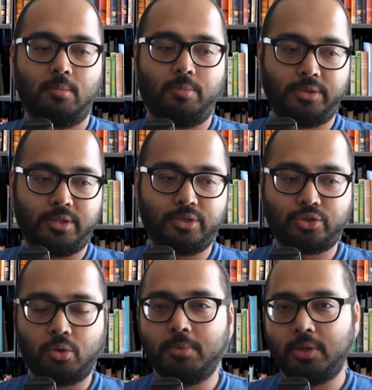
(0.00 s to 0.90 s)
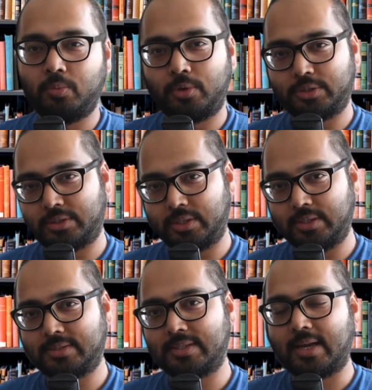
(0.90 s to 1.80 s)
But there's so many worse
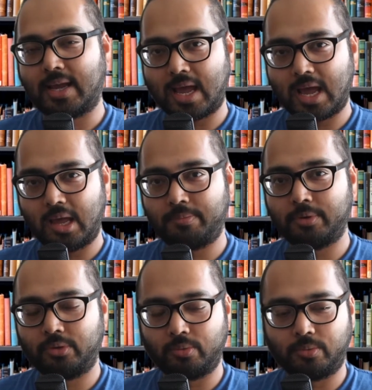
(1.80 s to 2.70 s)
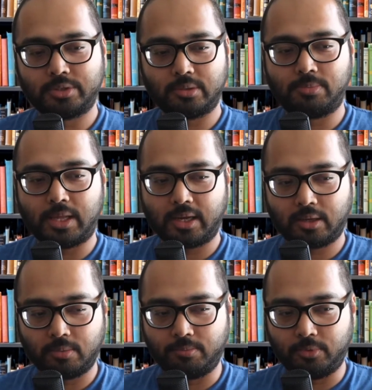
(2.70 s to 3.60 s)
things that happen towards the black
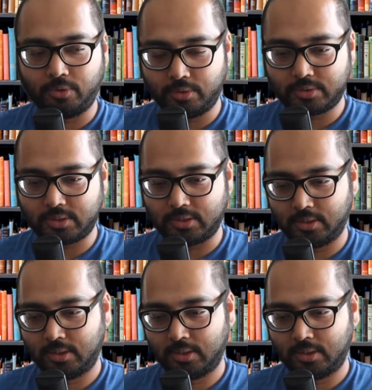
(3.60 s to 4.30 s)
community